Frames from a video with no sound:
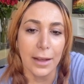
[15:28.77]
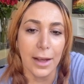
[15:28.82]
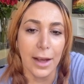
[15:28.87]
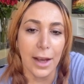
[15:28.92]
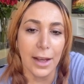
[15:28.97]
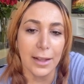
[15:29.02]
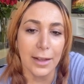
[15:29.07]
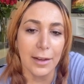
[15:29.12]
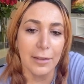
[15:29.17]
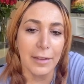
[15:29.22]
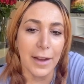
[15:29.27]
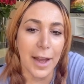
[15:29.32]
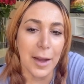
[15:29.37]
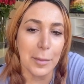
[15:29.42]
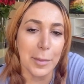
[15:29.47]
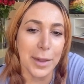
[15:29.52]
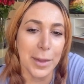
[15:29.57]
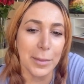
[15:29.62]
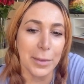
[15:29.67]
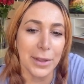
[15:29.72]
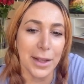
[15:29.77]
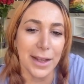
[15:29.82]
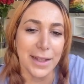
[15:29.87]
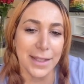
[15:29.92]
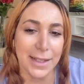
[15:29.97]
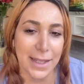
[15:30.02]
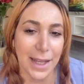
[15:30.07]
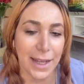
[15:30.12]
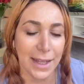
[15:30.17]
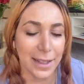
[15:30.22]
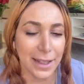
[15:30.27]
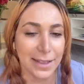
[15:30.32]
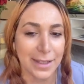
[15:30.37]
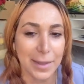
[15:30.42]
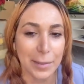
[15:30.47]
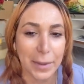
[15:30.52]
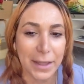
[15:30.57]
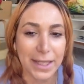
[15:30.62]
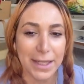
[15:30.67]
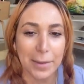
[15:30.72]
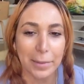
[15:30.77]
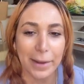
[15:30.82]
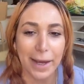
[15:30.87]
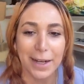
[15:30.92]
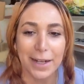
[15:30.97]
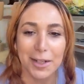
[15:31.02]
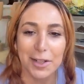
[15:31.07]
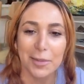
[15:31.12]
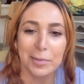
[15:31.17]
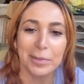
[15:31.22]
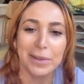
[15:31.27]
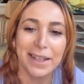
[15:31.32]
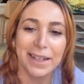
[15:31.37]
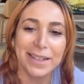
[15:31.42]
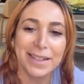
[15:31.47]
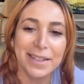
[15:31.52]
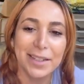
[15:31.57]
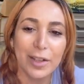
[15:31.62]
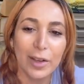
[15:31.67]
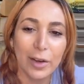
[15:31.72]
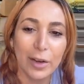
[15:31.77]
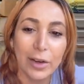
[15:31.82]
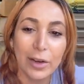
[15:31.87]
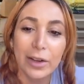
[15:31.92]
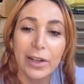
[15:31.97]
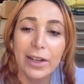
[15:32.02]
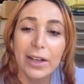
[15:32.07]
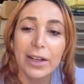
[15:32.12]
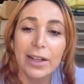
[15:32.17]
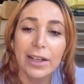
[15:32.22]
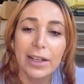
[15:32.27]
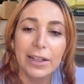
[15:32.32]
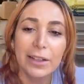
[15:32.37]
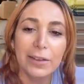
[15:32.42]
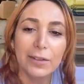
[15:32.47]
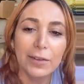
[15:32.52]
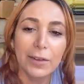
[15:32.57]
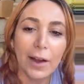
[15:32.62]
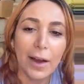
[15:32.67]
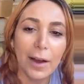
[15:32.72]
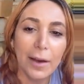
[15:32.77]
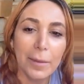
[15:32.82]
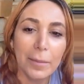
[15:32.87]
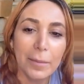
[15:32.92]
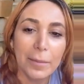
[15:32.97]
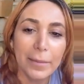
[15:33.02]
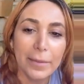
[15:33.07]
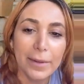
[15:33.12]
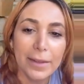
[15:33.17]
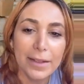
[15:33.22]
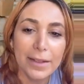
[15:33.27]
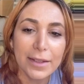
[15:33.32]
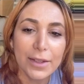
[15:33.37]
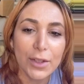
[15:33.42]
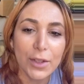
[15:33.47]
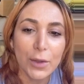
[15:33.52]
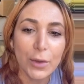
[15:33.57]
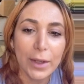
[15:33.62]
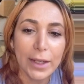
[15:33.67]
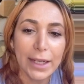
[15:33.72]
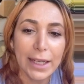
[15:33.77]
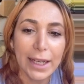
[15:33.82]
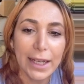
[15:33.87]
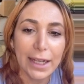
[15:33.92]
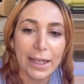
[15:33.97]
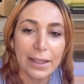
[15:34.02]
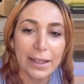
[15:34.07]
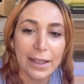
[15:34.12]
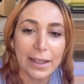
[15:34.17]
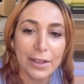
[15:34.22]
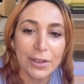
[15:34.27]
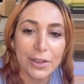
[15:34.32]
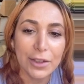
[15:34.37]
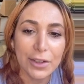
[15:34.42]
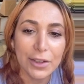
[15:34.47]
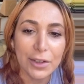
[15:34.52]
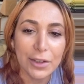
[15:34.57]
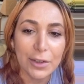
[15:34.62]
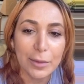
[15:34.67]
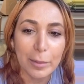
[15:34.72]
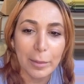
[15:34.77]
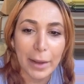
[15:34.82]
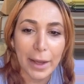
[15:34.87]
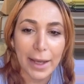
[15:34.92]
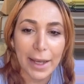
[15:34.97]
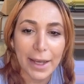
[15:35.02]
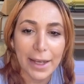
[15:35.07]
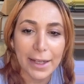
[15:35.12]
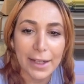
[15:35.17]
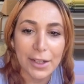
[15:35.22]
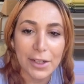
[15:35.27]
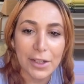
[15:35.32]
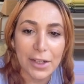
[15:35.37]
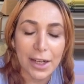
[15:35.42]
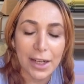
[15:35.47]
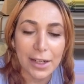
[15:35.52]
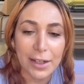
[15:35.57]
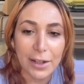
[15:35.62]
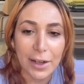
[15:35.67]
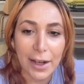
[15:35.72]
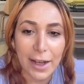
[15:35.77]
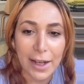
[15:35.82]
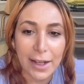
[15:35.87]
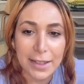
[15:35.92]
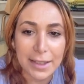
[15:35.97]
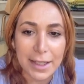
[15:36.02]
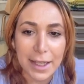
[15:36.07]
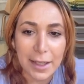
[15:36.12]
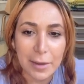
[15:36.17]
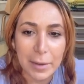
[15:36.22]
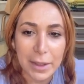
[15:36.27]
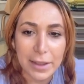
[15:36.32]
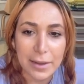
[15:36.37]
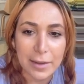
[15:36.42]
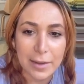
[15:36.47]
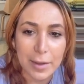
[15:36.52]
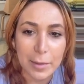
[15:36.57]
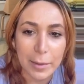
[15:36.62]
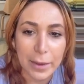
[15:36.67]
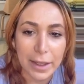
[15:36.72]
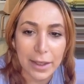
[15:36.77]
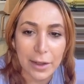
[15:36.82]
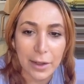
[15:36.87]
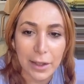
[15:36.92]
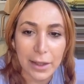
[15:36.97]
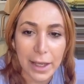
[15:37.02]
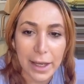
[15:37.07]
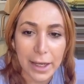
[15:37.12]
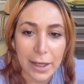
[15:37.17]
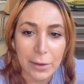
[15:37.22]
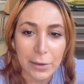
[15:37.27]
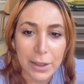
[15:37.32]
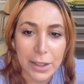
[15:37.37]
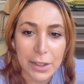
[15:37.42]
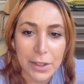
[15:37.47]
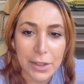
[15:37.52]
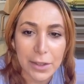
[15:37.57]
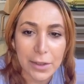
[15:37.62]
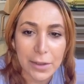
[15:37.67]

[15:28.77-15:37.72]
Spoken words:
I love how people are saying, speak Spanish, please. You've come to an English page and you're asking me to speak your language.